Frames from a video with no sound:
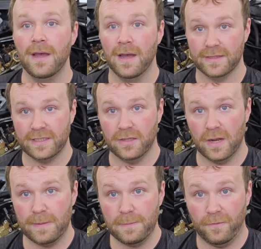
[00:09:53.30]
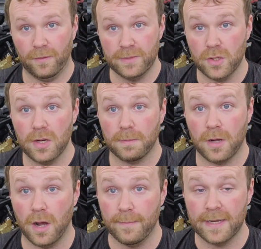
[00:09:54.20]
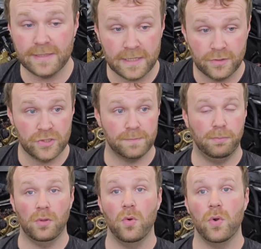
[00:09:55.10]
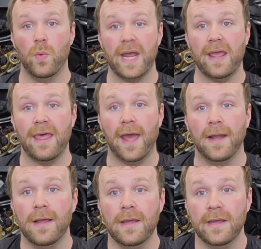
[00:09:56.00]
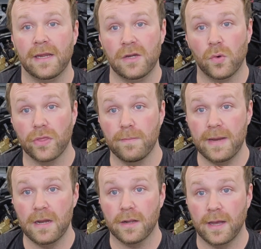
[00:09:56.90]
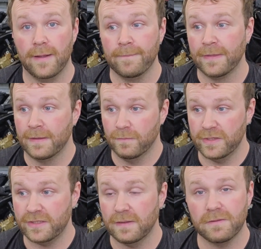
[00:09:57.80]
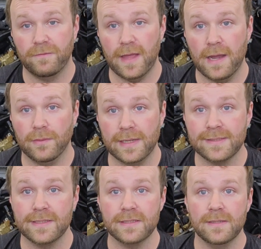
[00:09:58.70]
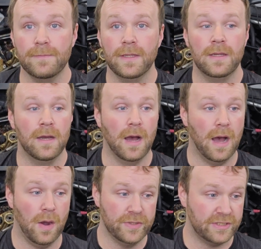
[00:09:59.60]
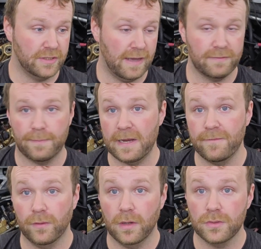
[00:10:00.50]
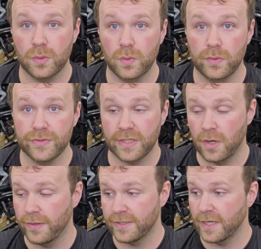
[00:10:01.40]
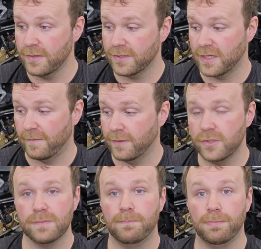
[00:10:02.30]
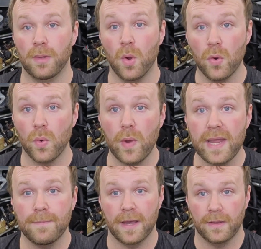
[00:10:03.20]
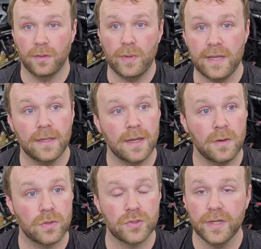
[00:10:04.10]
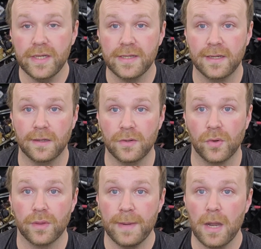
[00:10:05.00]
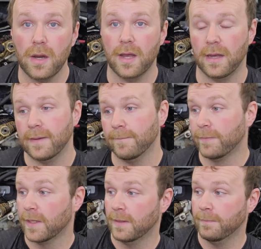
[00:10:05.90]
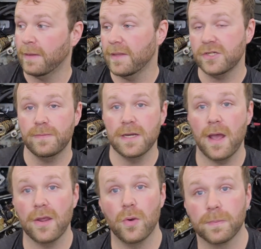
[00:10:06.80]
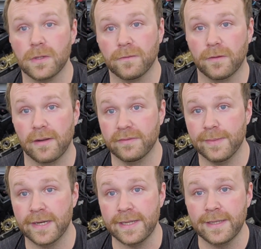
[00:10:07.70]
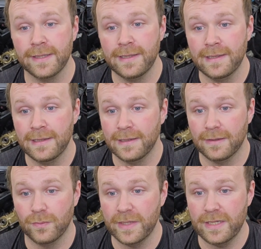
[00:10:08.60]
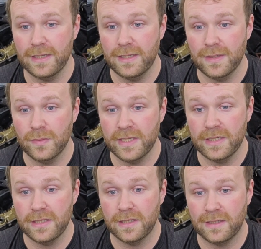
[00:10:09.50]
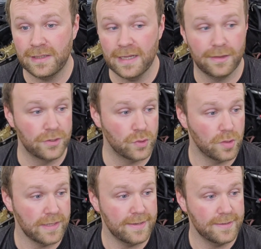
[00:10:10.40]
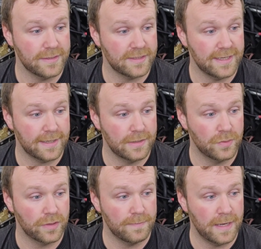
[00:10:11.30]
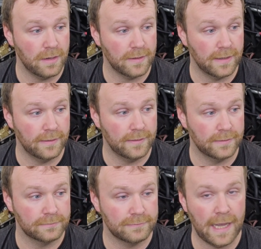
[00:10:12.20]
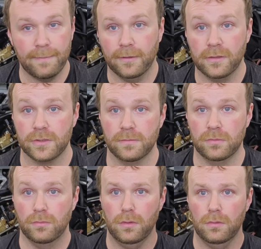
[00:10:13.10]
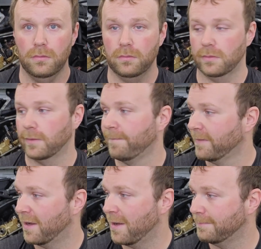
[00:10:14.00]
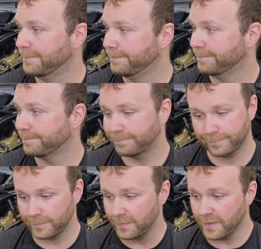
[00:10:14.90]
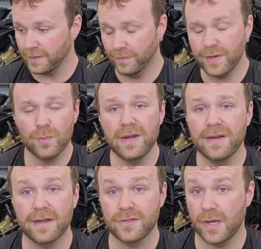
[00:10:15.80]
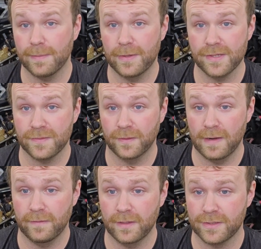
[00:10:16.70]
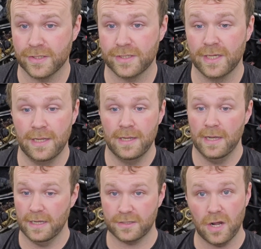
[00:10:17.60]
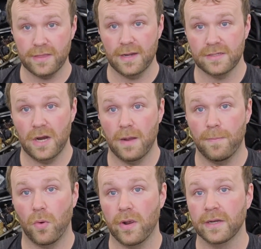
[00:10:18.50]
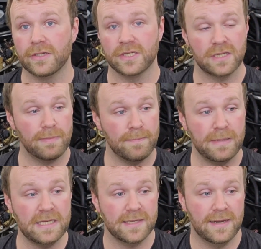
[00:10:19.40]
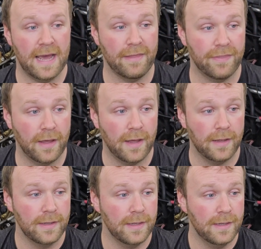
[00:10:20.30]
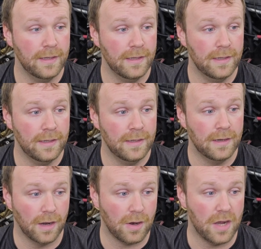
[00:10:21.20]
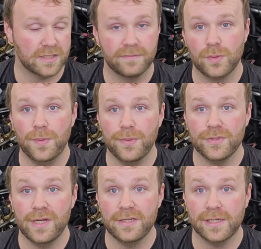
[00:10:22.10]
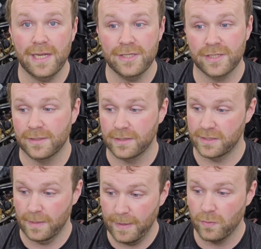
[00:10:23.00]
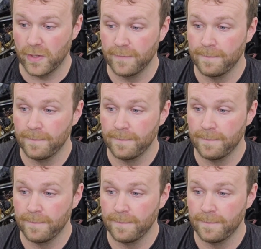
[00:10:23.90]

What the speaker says: I see a lot of people from Europe commenting, and they're just blown away that in North America, we still have the flat rate system. We still have to for our tools and all this other stuff. They're just blown away by the way we're treated here in North America, and maybe that should be an eye-opener for everybody. We get the short end of the stick in North America. Capitalism, woo! We can run it. I could talk about this forever. It's not that it's not important. It's just been beat to death. Our cost of tools and education. It's a big one.